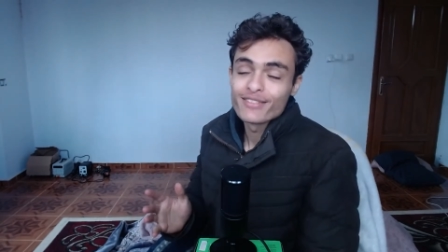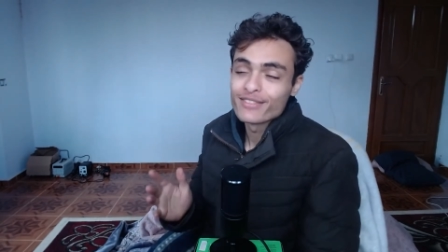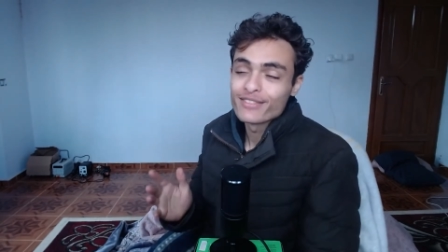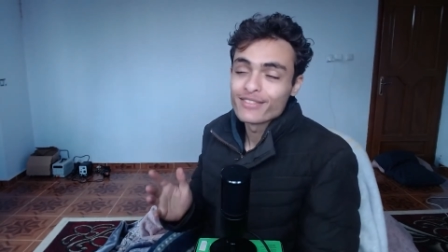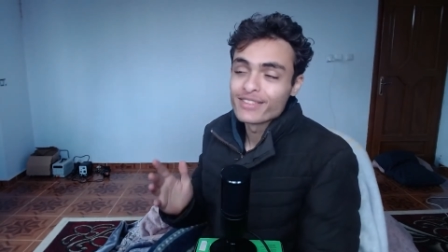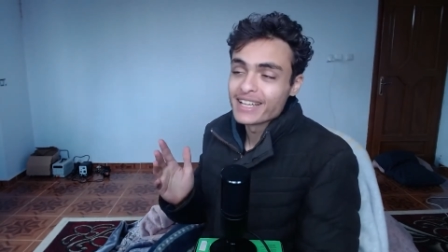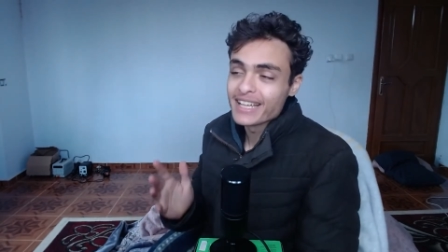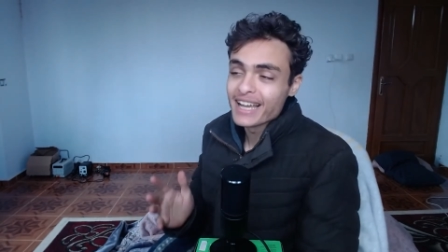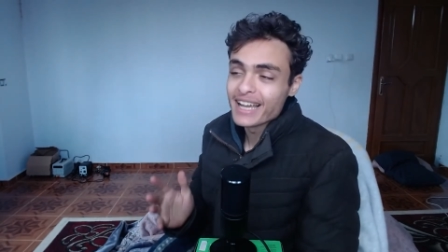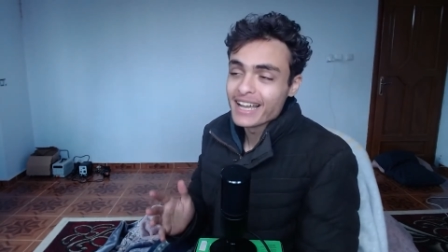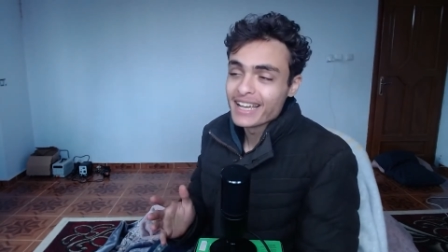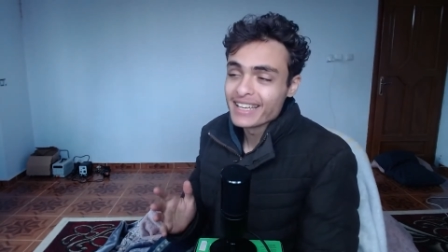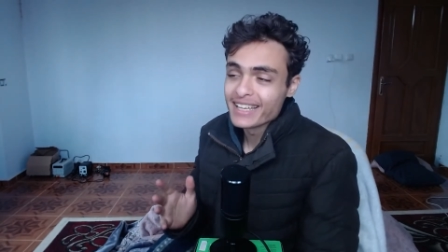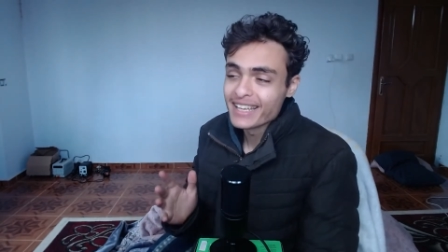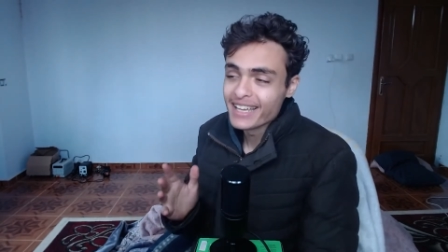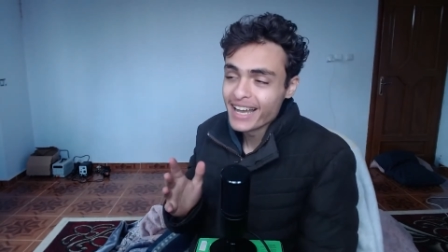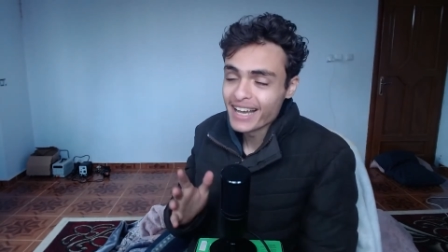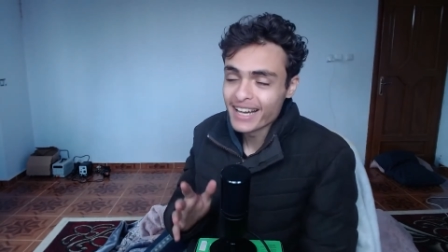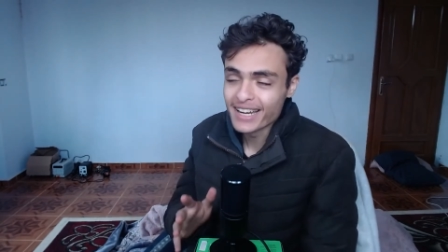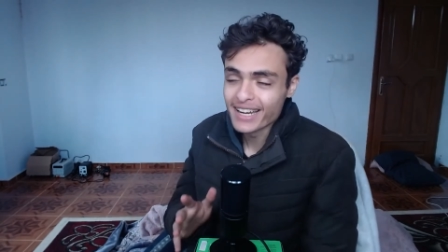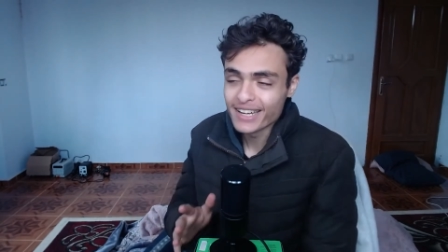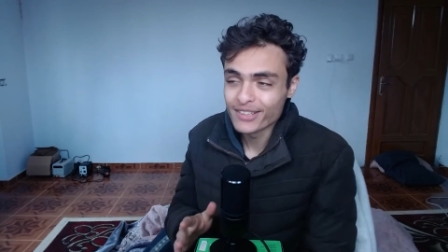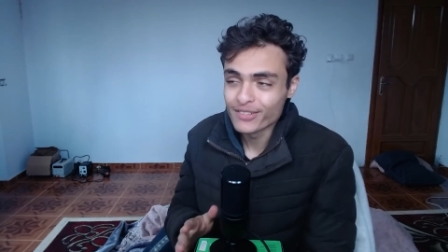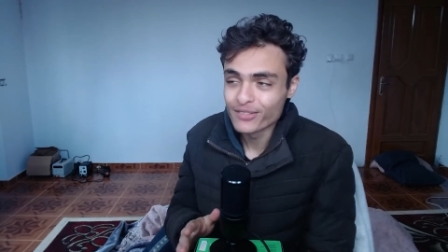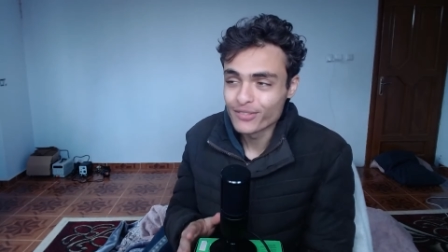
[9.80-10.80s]
that I
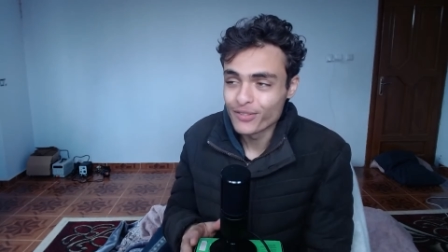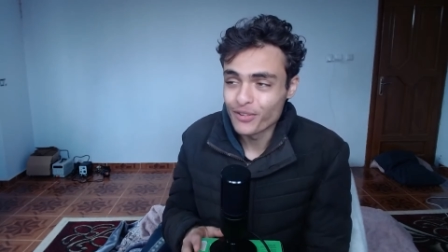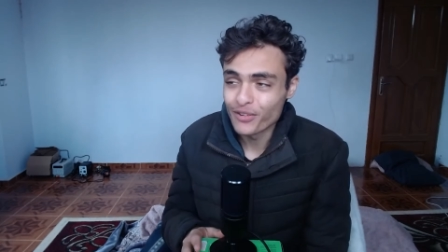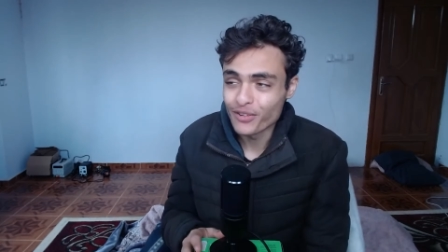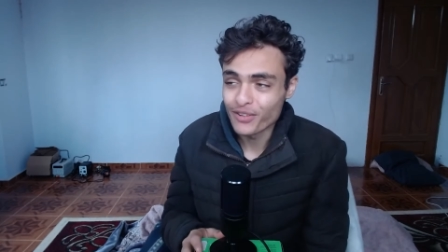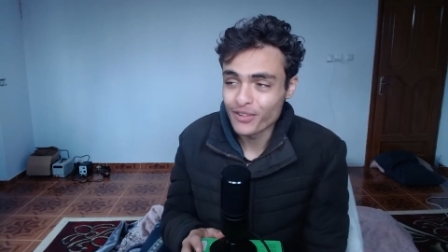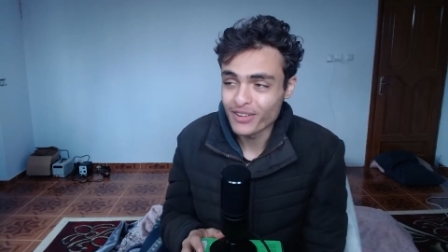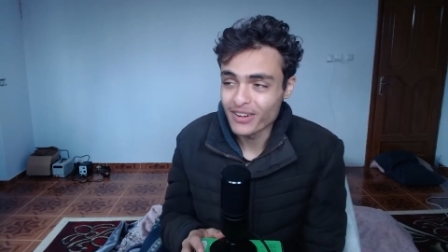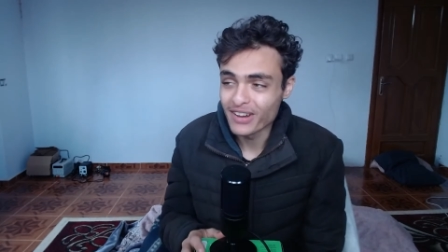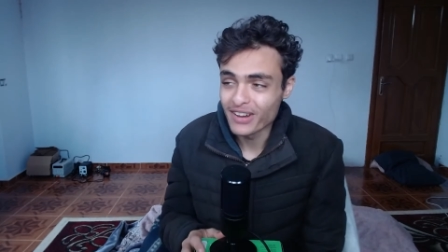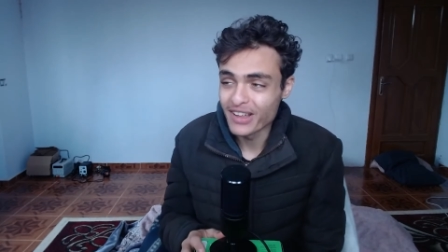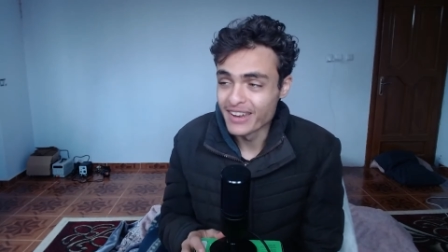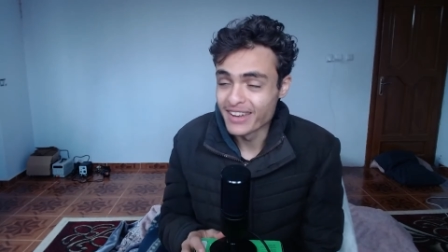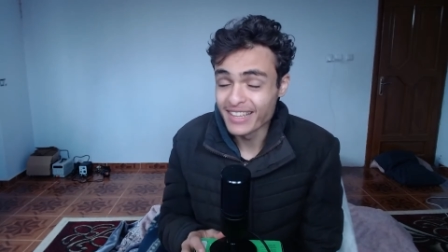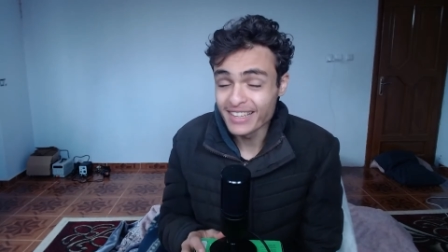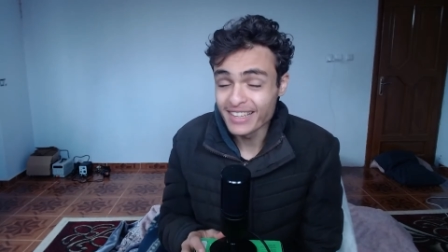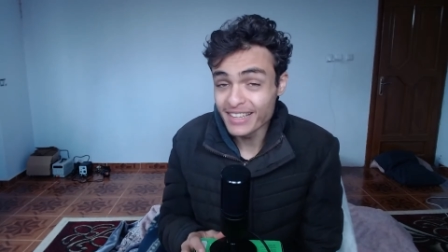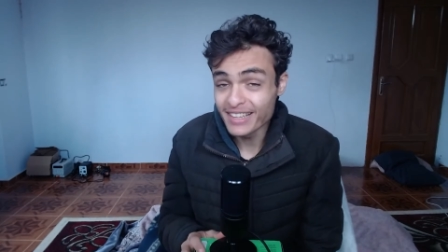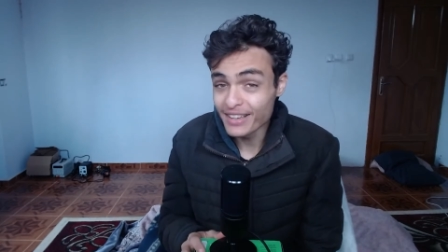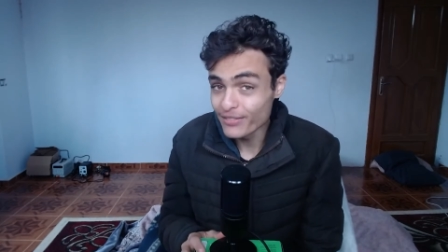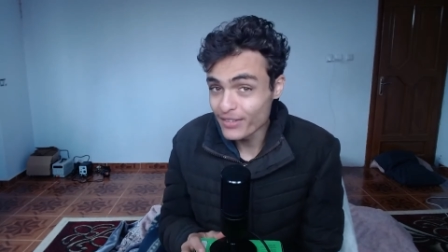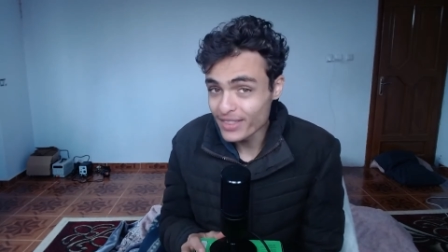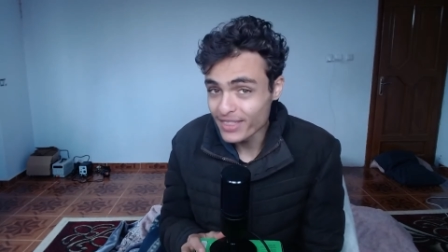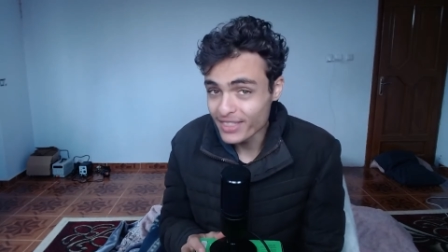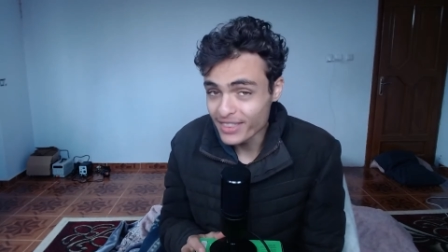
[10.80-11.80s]
got it for not
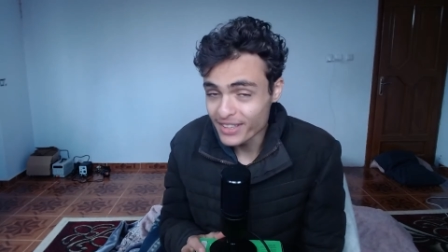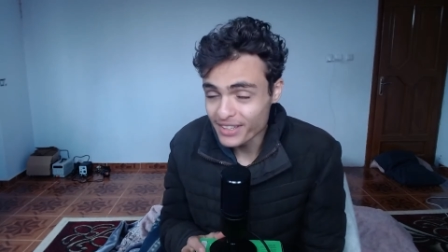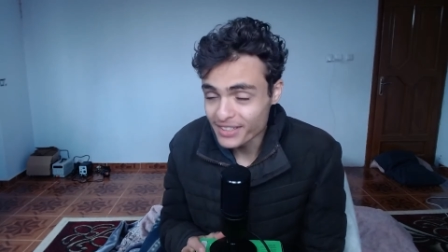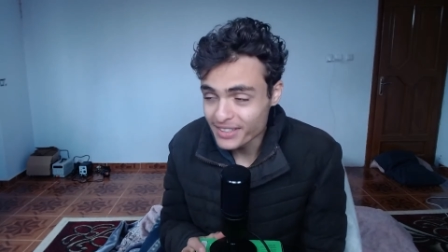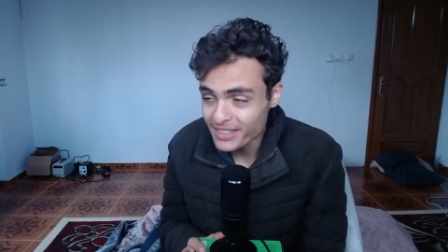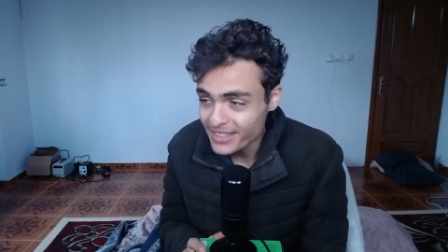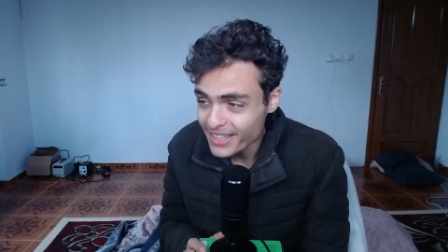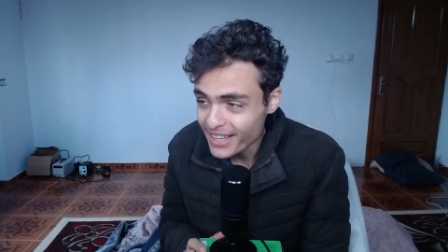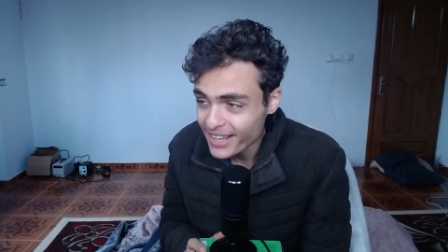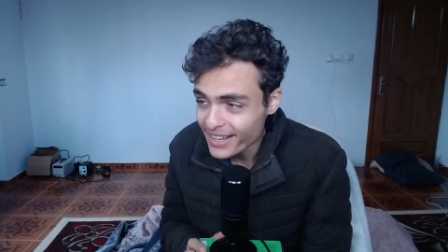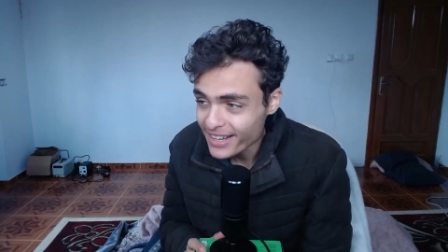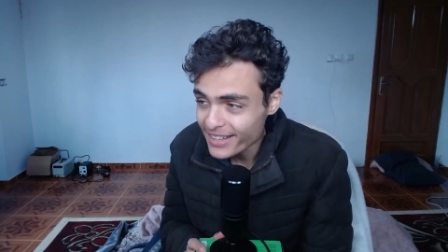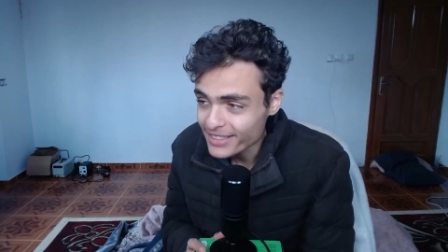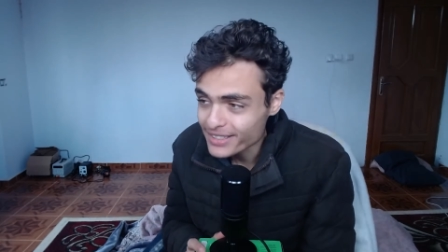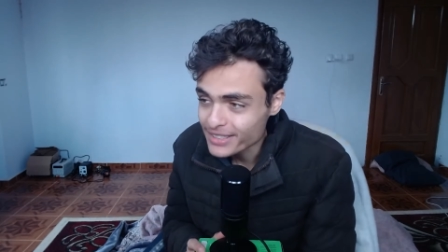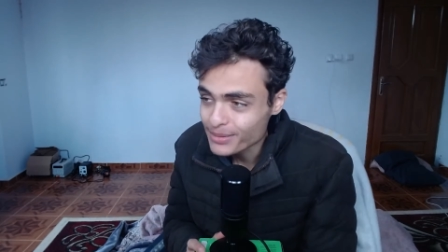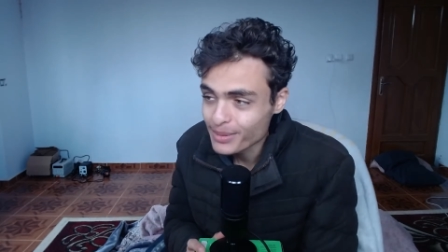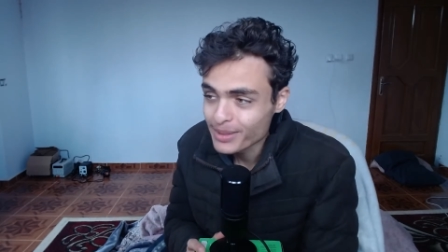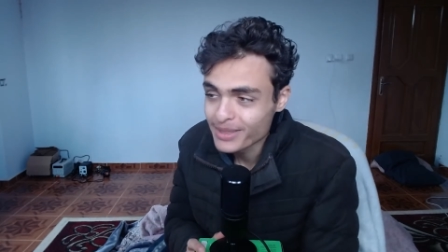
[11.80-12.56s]
even $30,